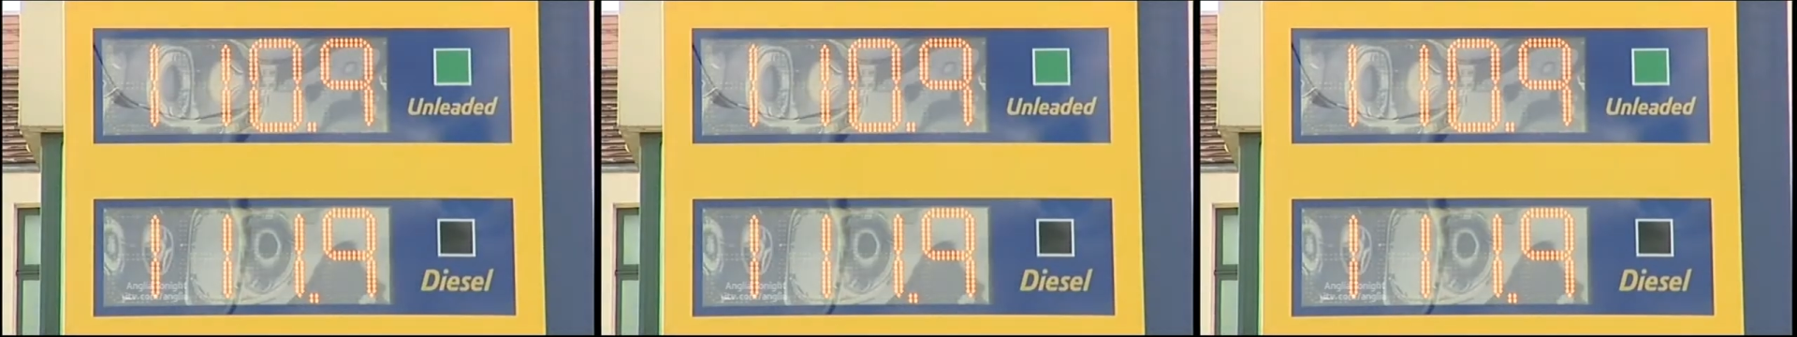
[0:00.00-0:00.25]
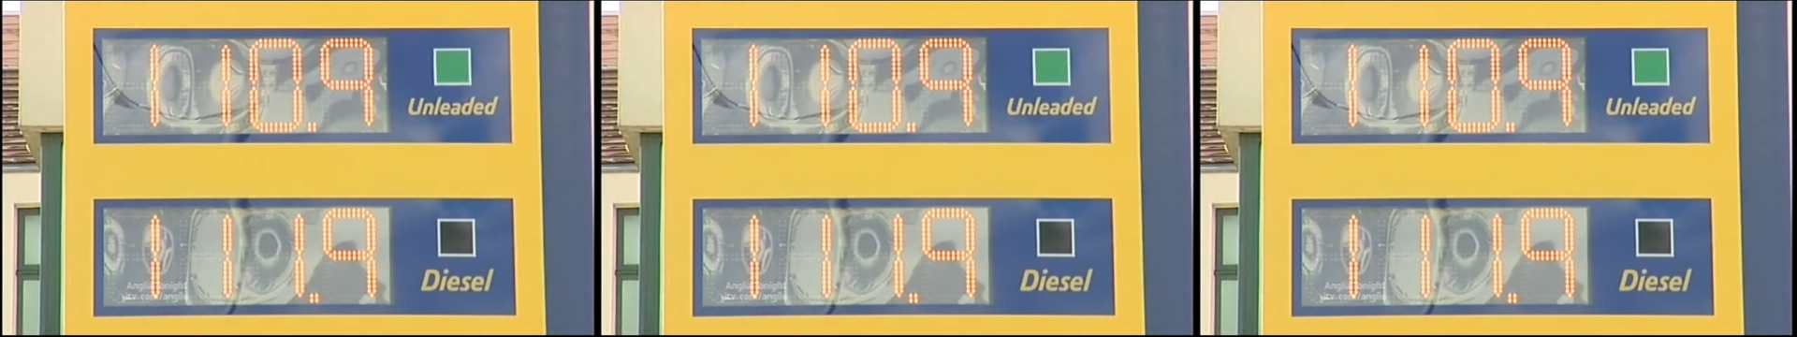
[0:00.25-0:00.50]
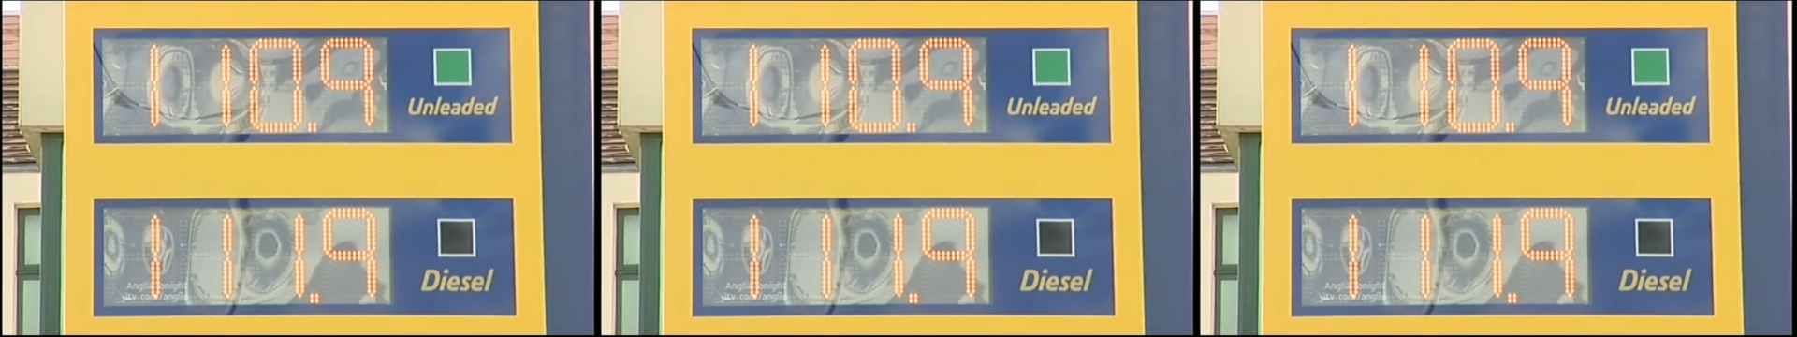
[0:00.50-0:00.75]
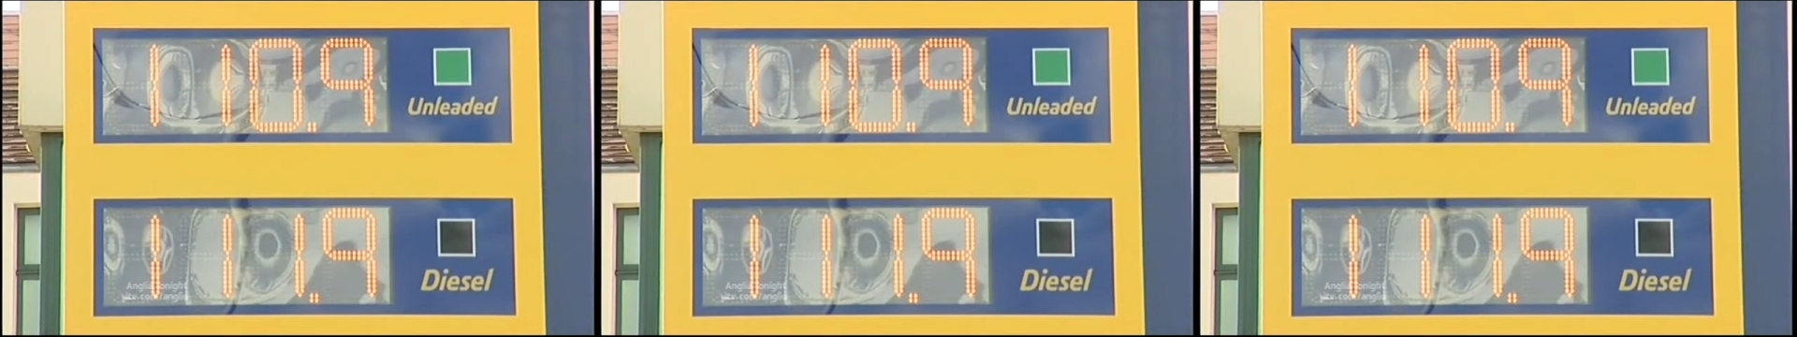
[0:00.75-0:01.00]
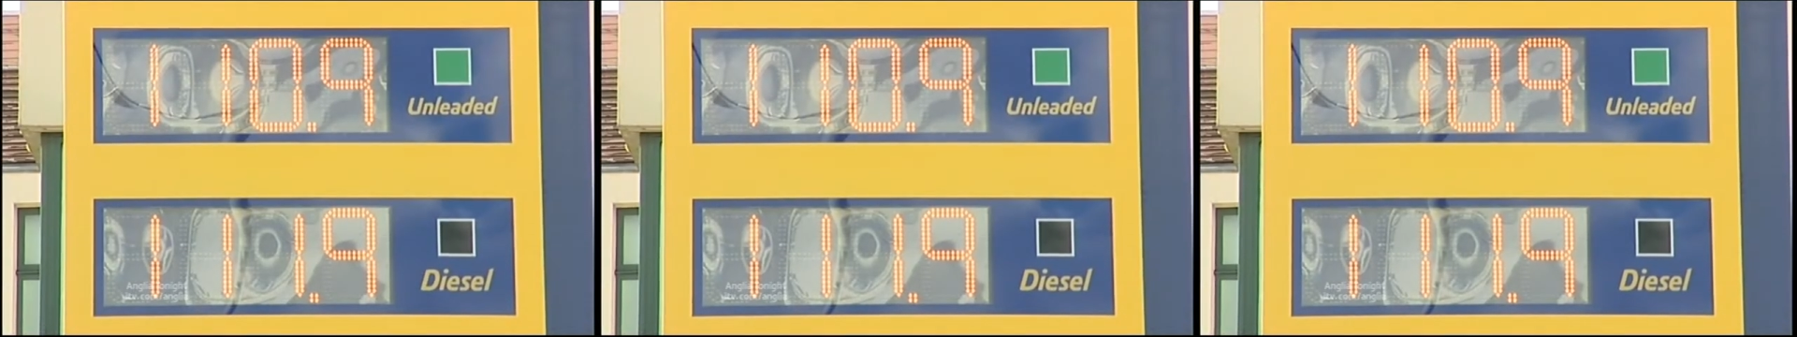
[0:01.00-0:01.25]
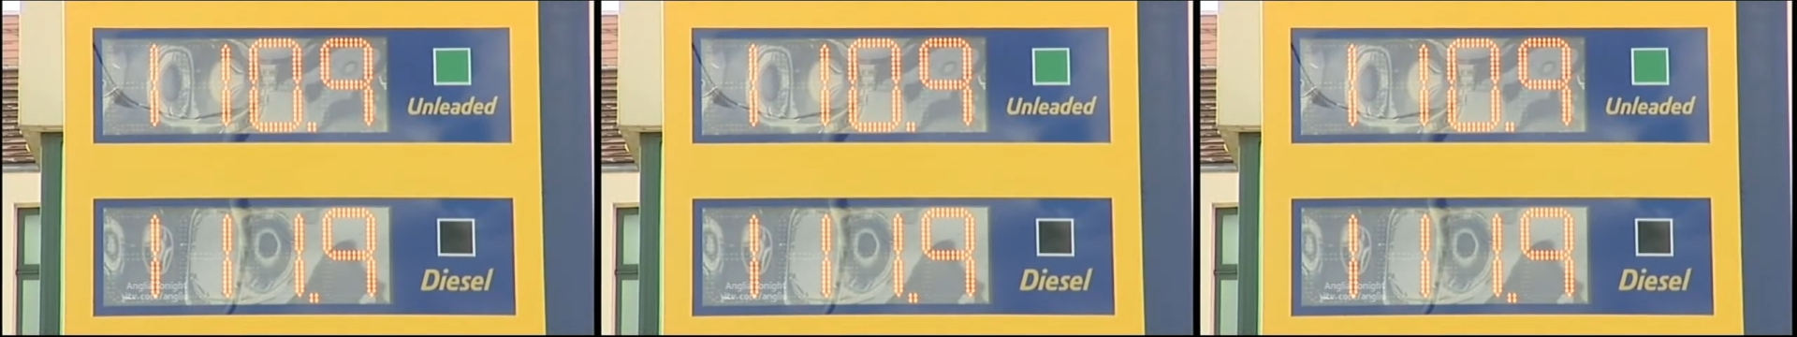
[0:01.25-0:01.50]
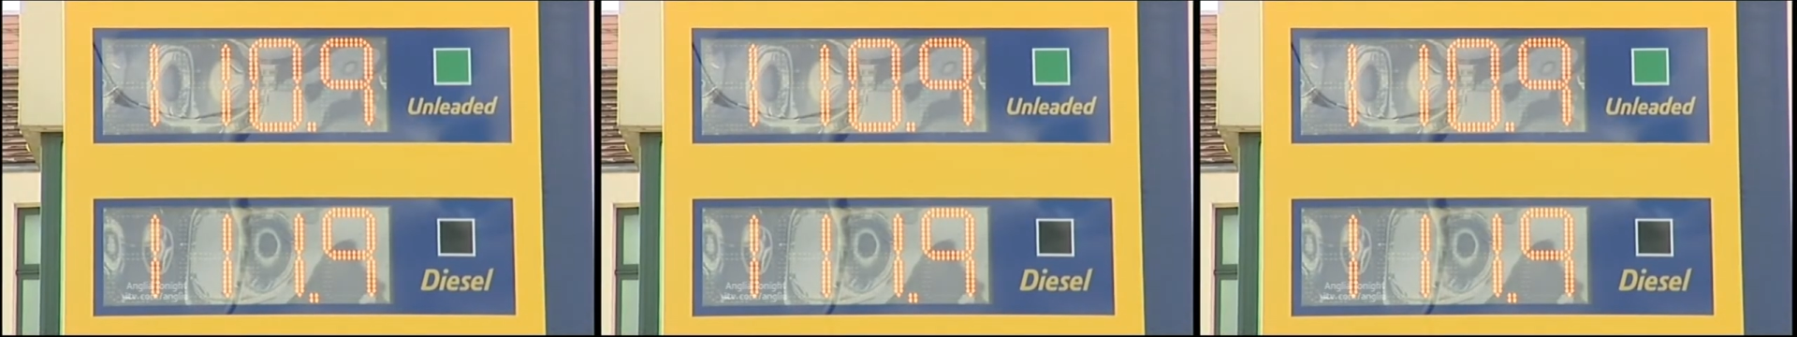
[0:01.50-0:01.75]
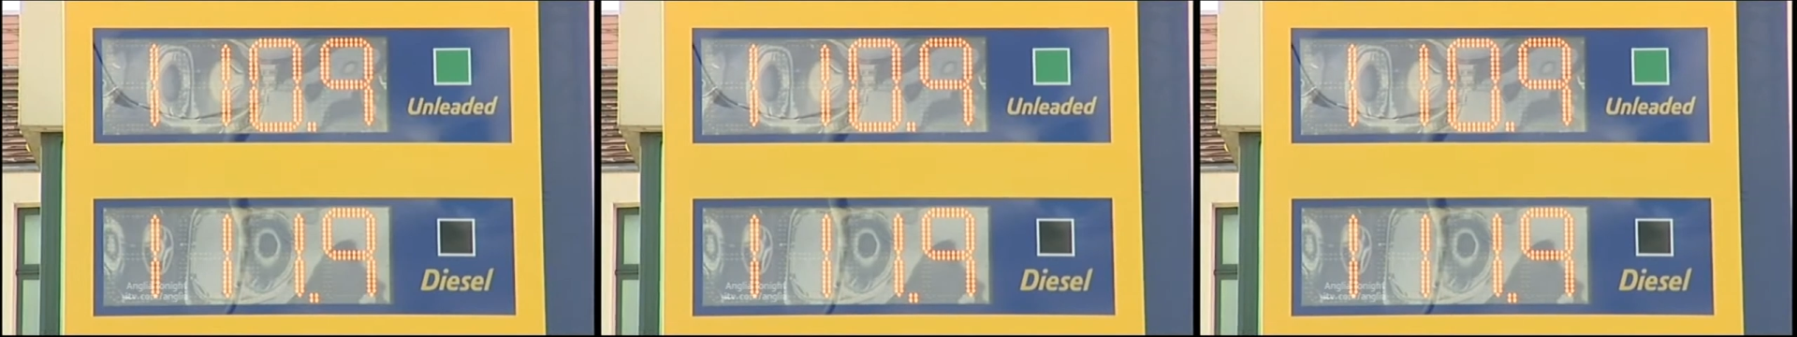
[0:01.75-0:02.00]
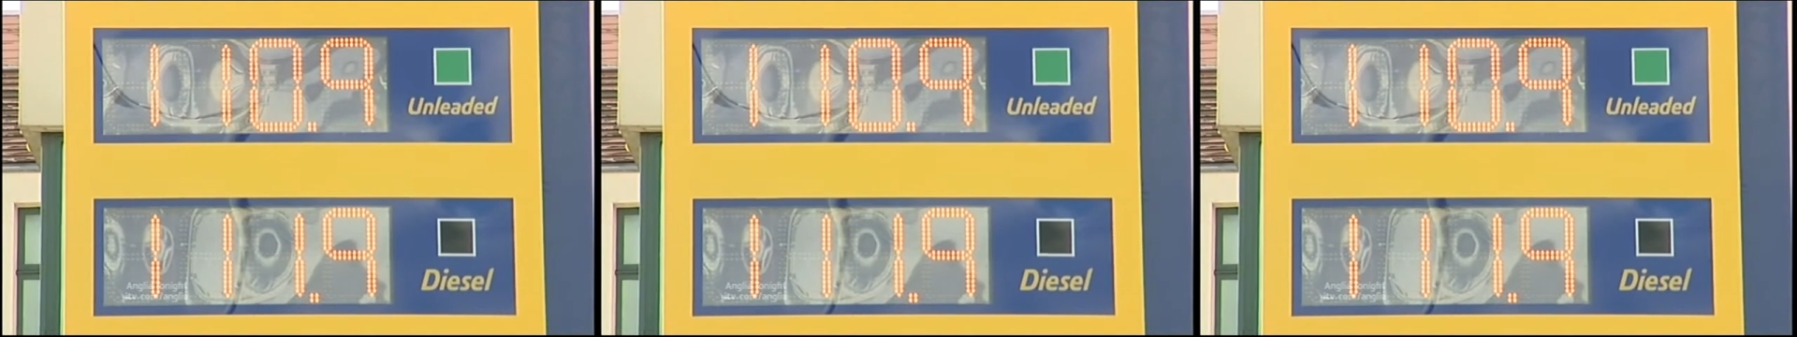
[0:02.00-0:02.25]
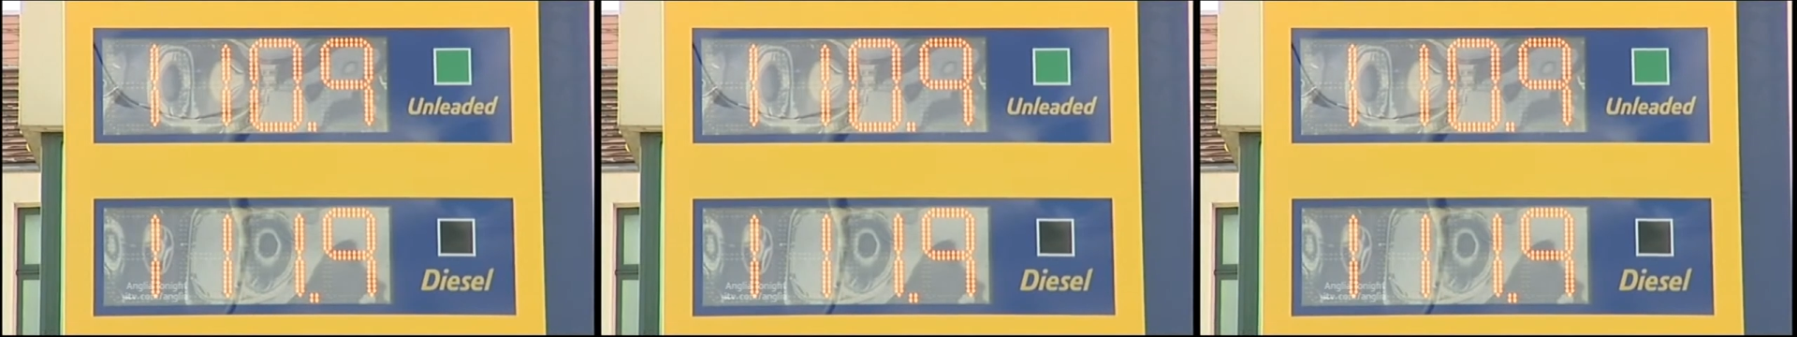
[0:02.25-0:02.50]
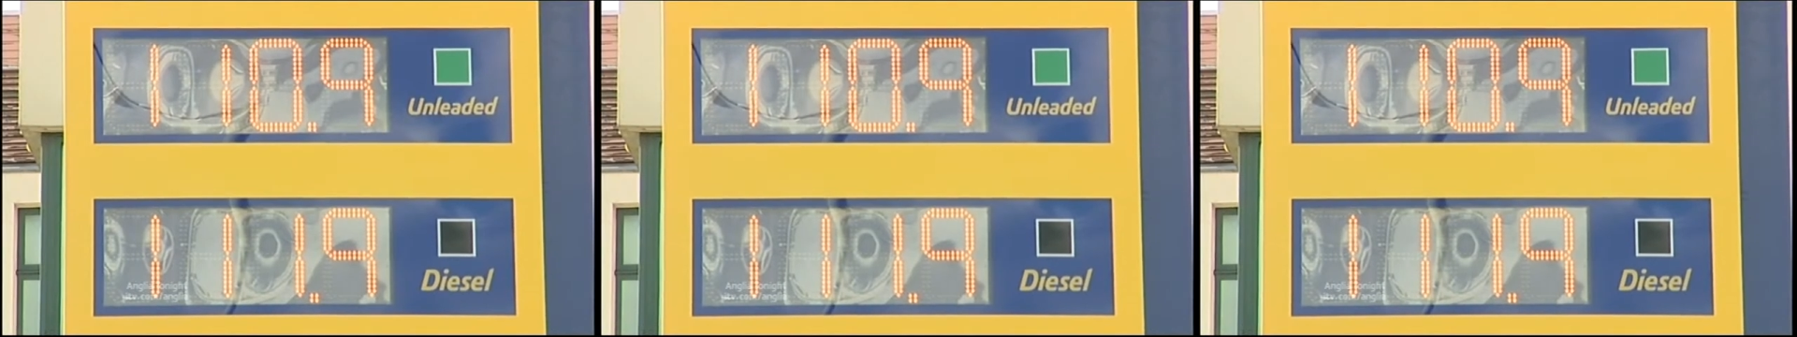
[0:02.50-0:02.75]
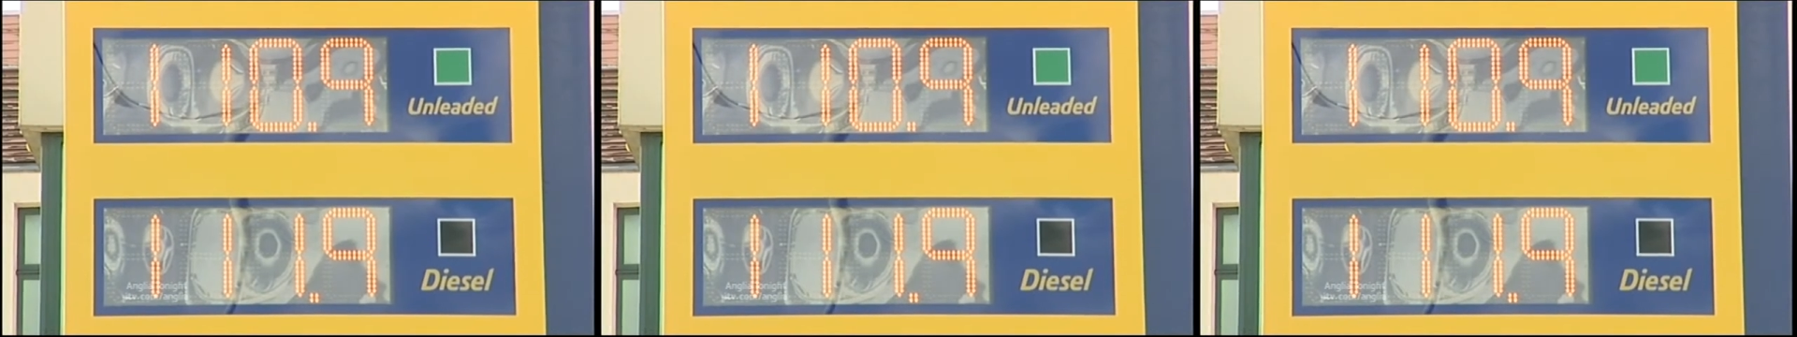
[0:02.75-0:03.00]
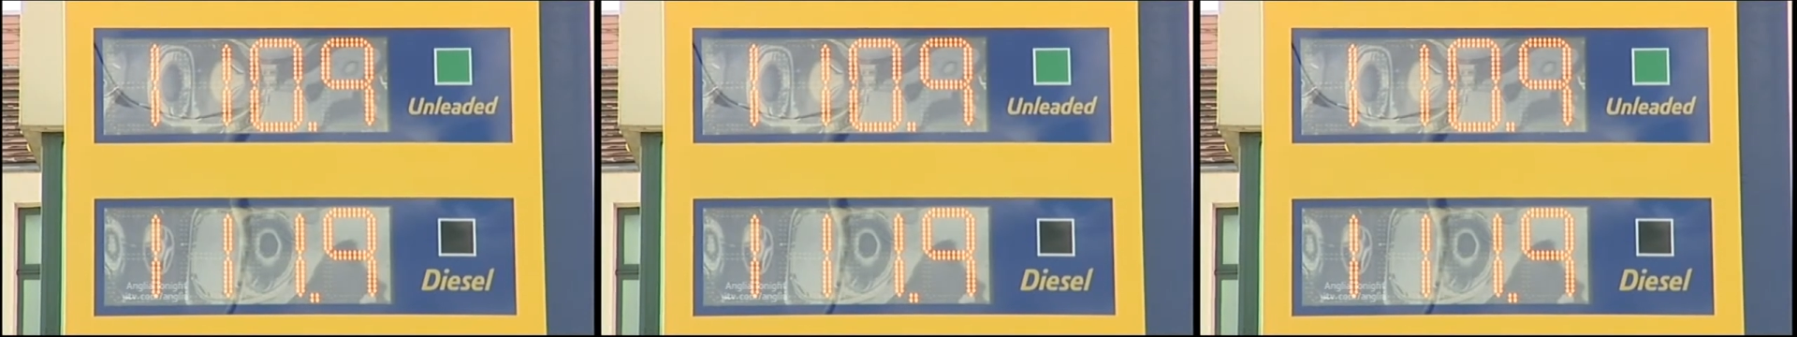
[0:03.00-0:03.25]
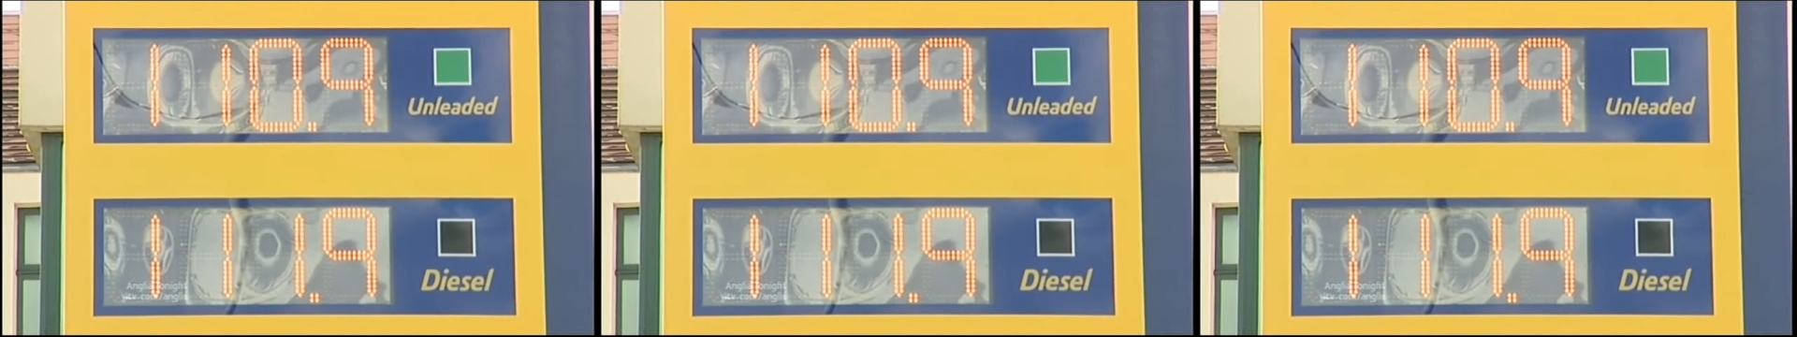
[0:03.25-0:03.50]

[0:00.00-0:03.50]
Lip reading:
(no speaker visible)